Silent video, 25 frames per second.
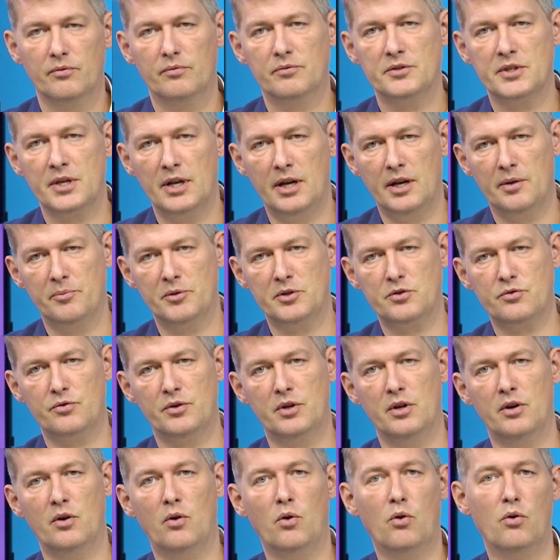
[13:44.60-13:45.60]

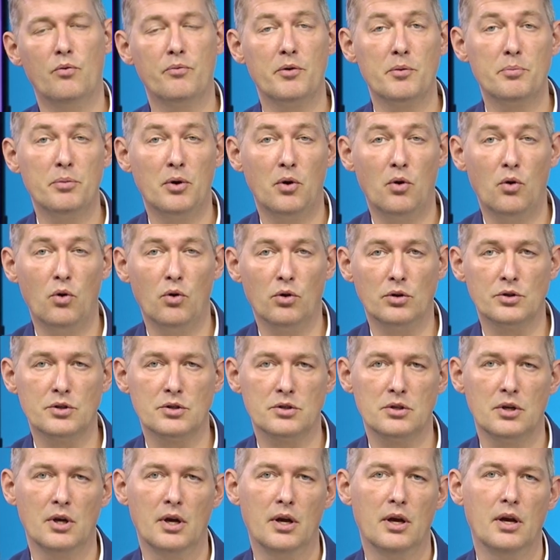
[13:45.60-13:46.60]
telemetry or
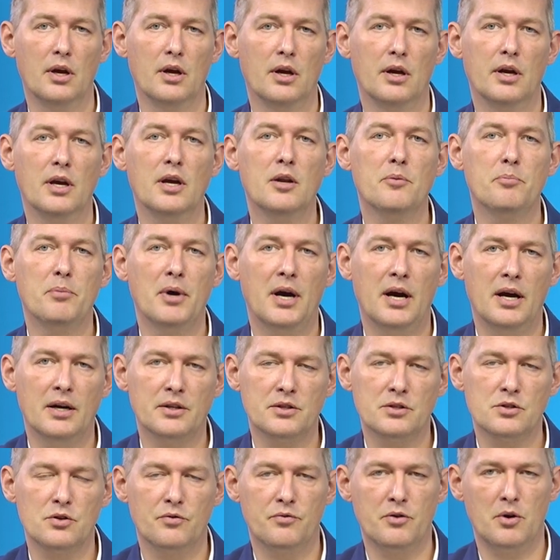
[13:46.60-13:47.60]
reports in
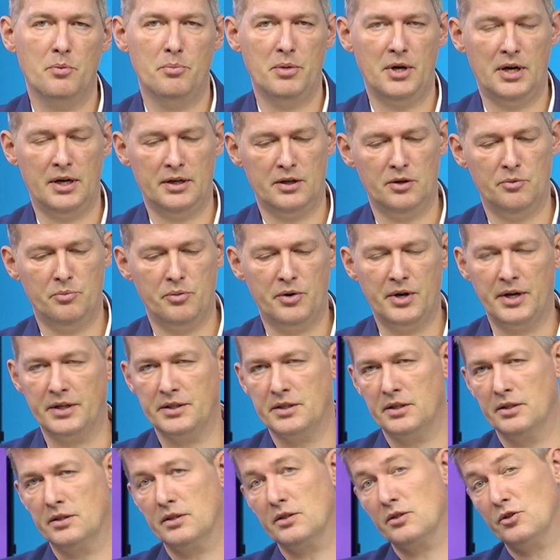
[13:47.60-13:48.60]
parts of your partner
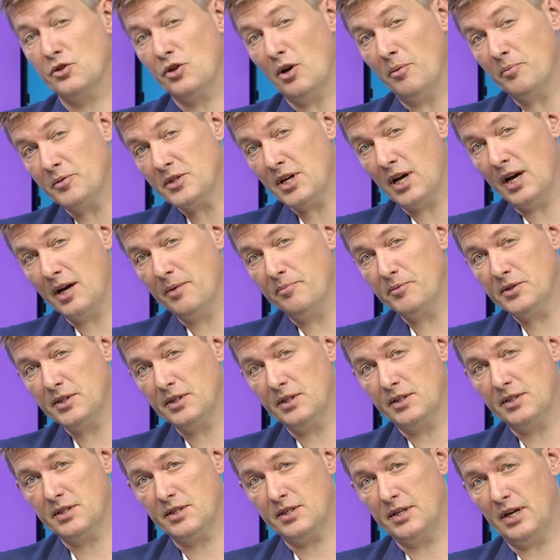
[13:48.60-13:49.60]
practice. Sometimes
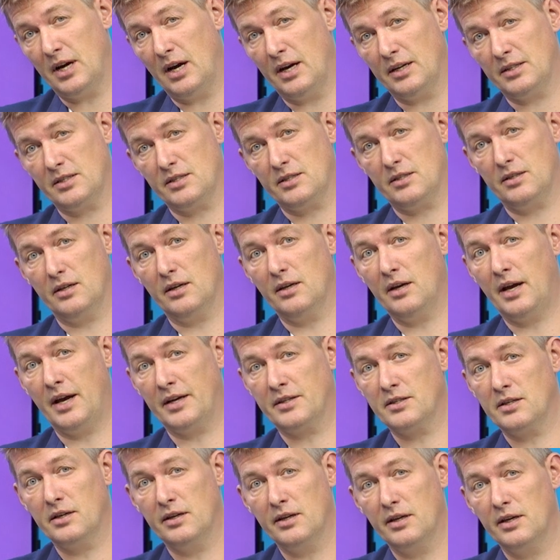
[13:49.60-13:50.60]
it starts,
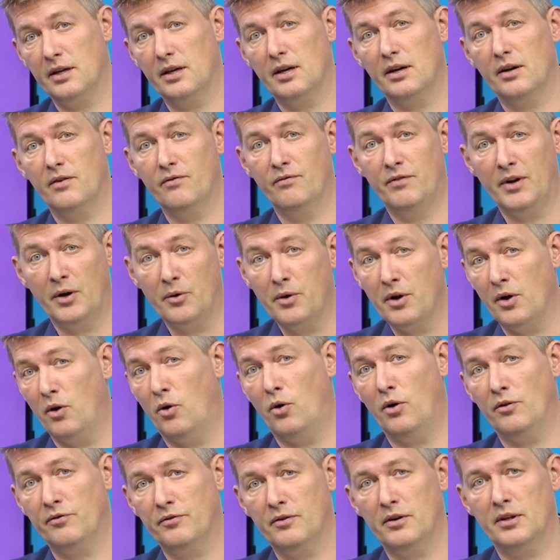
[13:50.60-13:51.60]
actually very
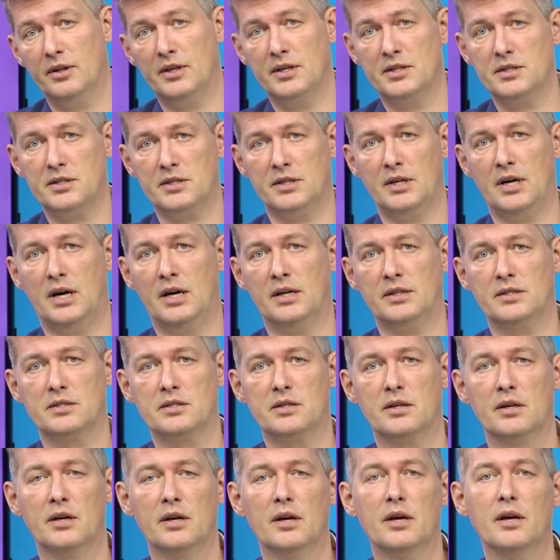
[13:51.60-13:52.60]
often this
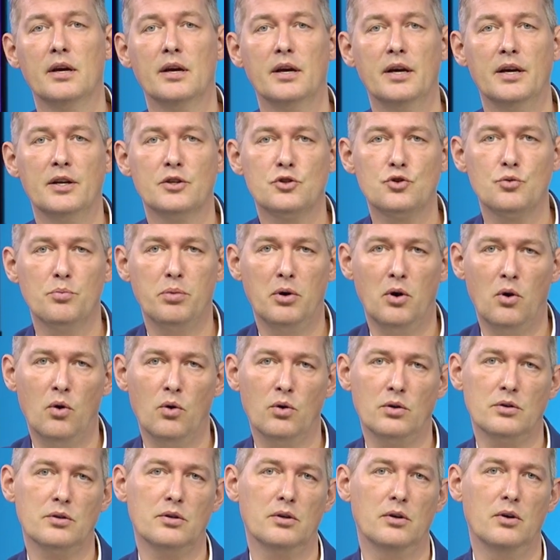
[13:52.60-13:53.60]
starts in
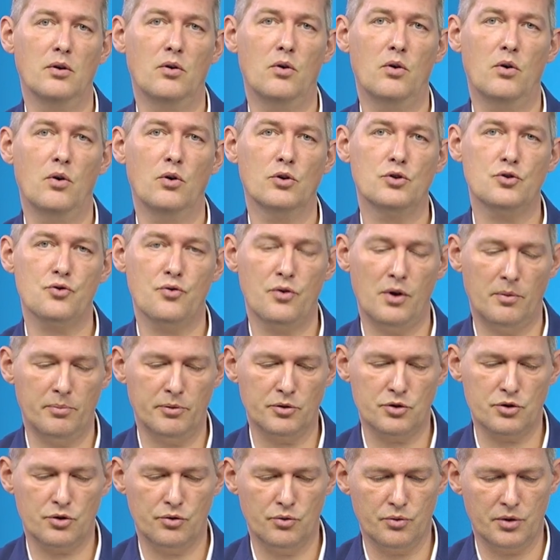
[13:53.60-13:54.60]
support or
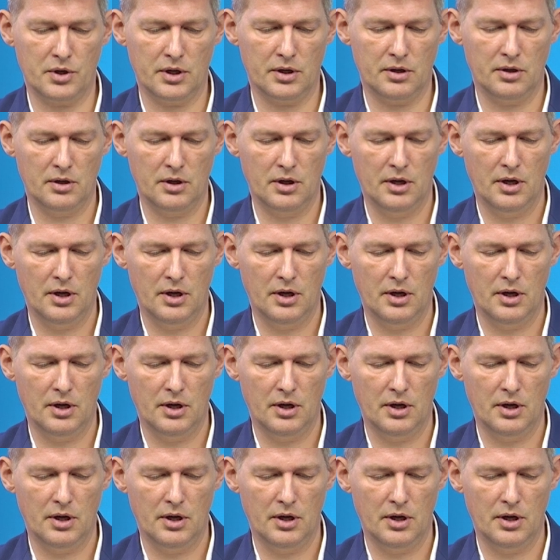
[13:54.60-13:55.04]
troubleshooting.